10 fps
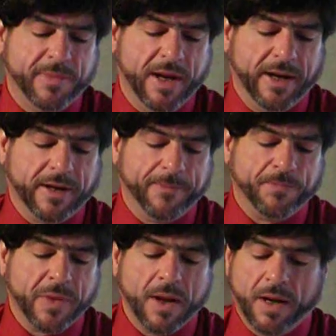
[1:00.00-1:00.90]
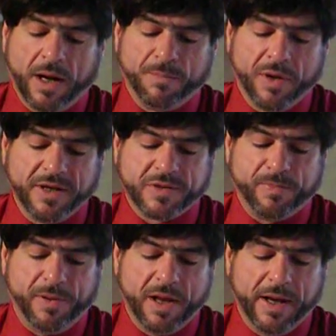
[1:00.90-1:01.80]
make: a
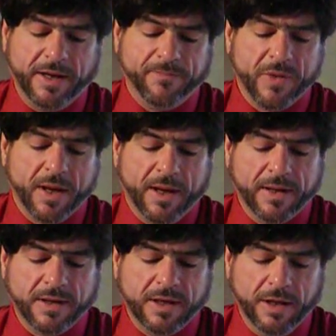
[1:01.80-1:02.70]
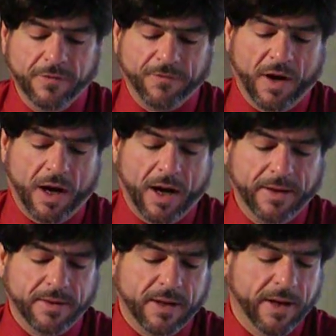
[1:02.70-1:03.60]
breastplate, and an
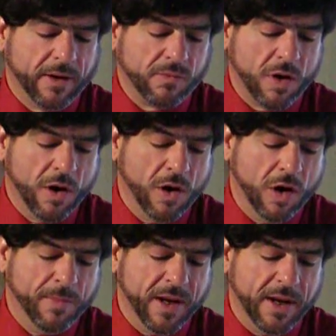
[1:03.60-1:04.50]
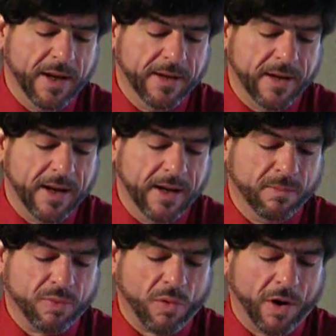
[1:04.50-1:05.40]
ephod, and a robe, and a
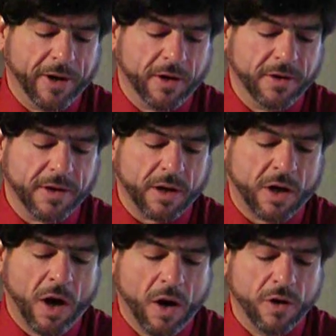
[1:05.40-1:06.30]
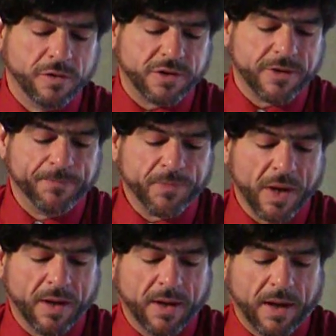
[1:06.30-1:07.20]
broidered coat,
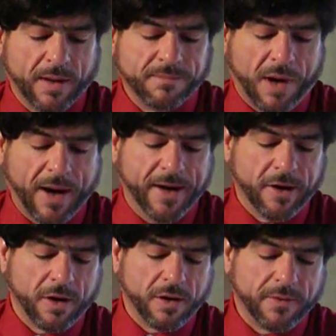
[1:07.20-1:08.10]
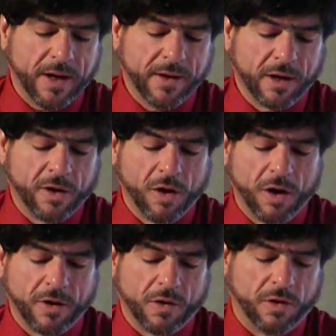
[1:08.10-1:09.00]
a mitre, and a
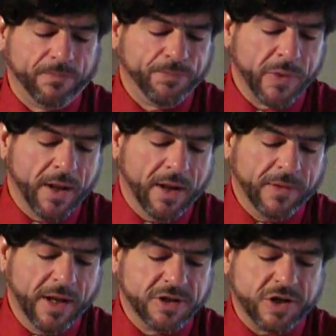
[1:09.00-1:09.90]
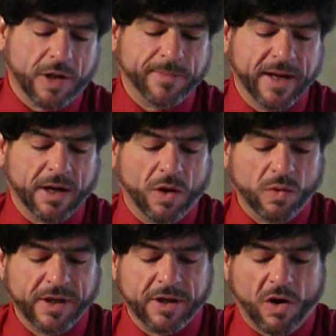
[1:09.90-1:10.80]
girdle. And they shall make
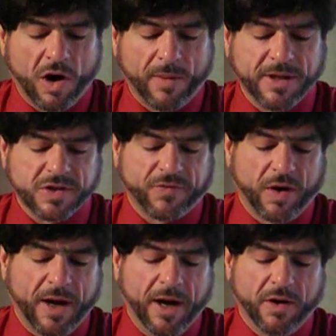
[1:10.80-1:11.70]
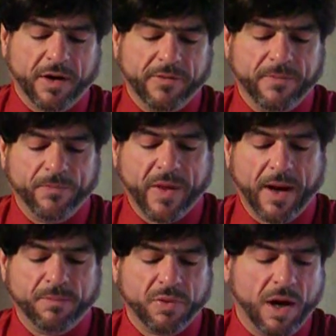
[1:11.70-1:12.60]
holy garments for Aaron
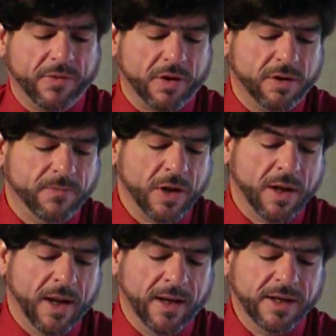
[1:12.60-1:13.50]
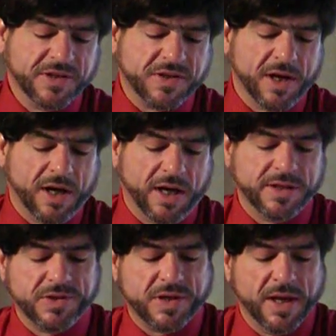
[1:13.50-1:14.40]
thy brother and his
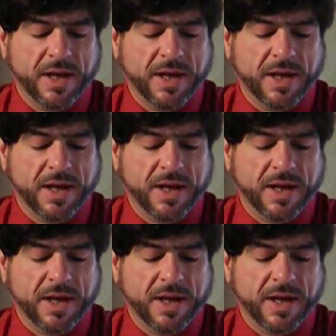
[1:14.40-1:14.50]
sons,